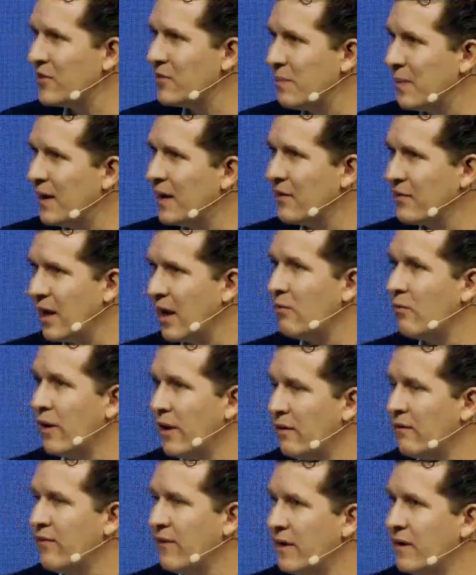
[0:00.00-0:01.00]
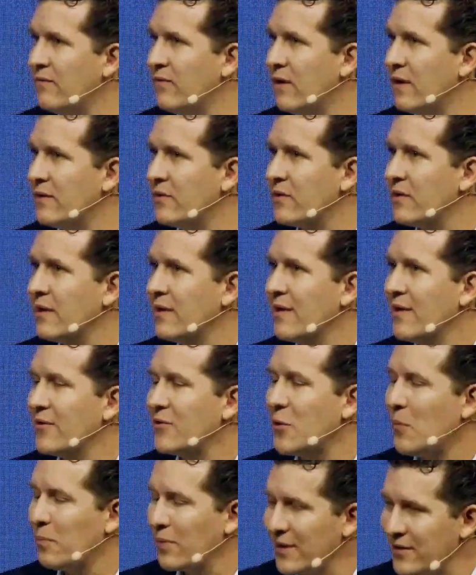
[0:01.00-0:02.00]
because I run a fund of funds, so
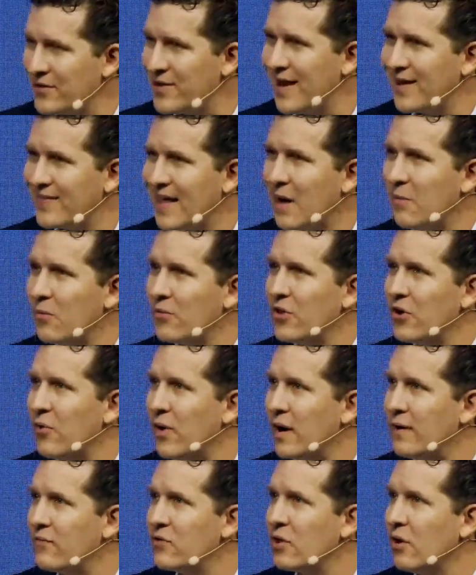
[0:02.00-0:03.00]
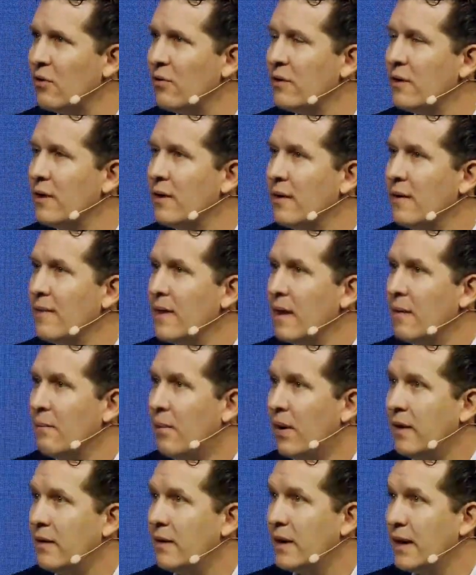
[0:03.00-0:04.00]
please take that with a grain of salt.
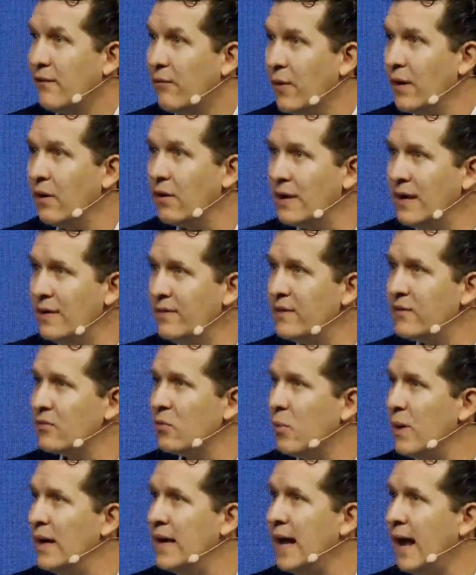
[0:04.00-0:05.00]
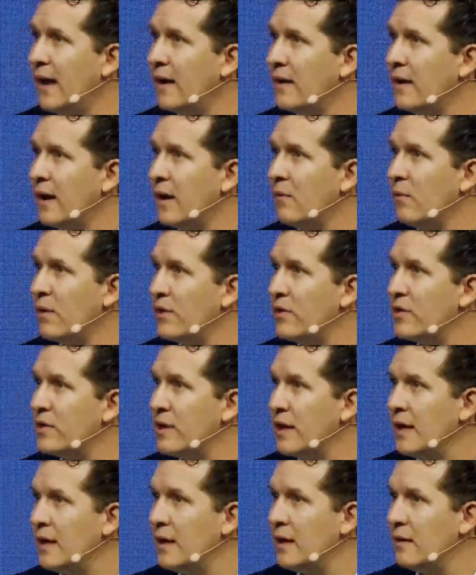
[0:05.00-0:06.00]
But if we look at this weekend and we
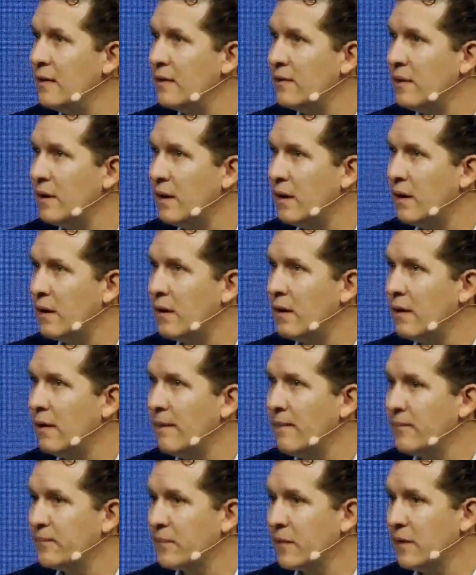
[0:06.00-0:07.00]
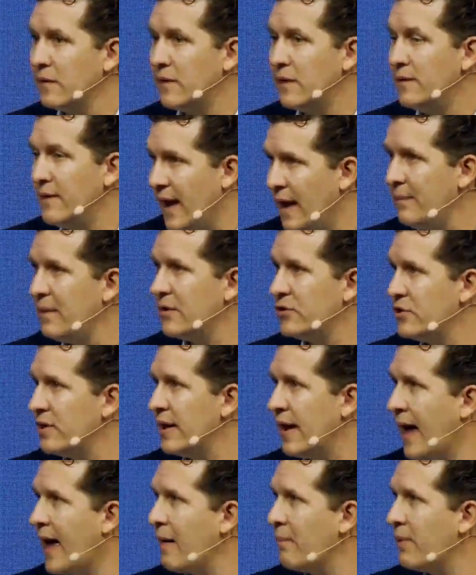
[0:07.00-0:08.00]
see the damage that
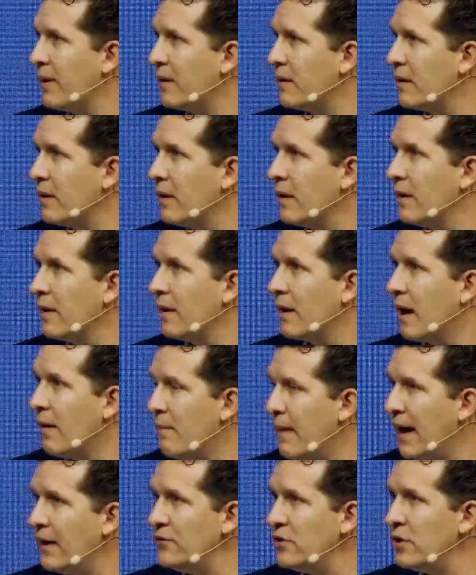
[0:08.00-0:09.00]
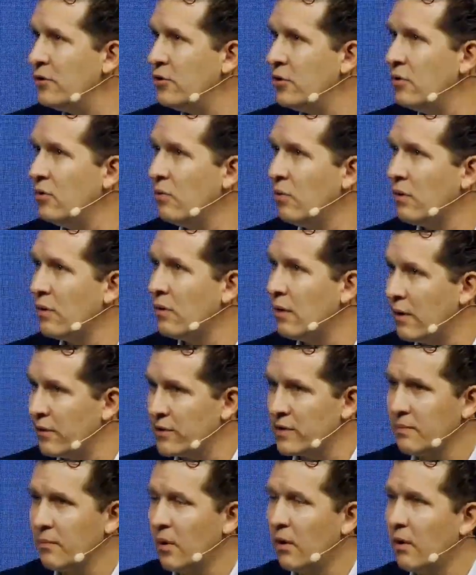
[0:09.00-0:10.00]
happened, imagine you were a
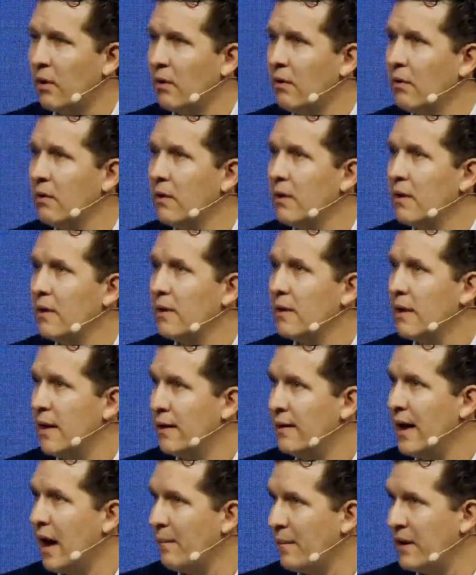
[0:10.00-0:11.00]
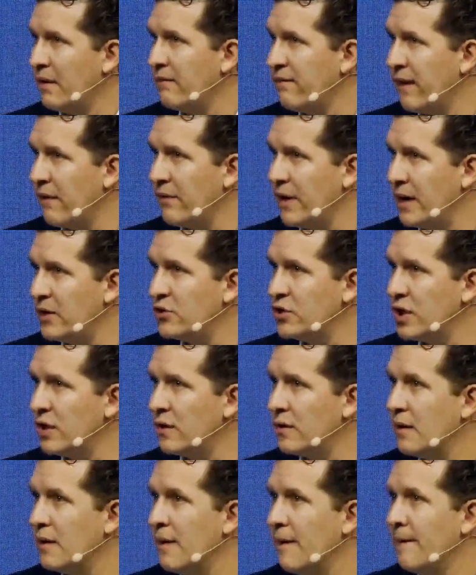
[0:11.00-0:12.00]
small endowment and foundation
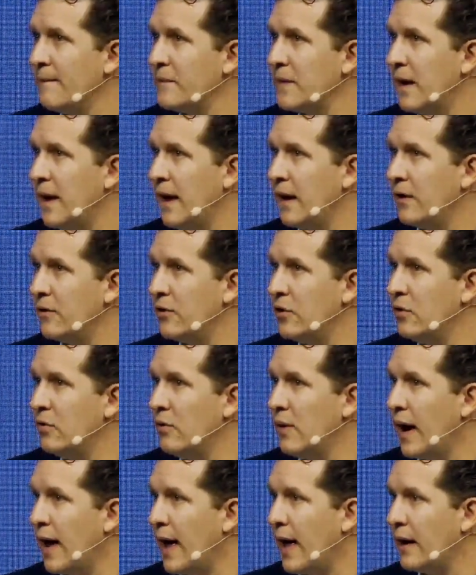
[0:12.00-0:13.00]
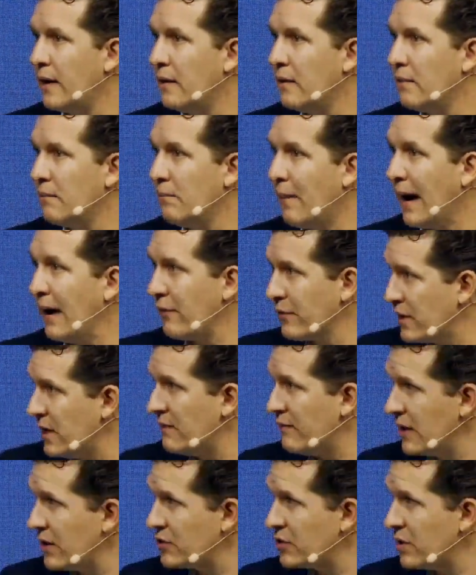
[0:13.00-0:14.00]
and you had mild
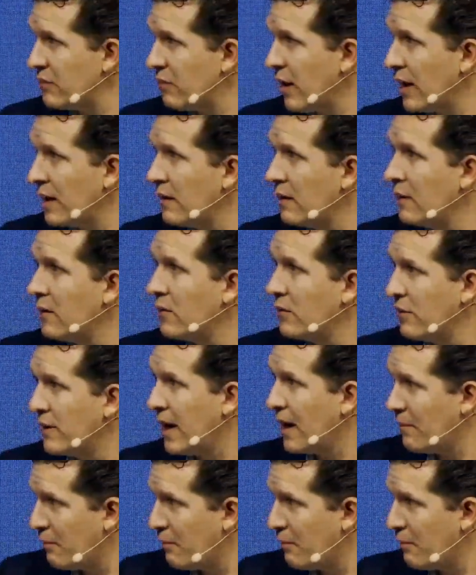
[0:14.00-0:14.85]
conviction, right? You can't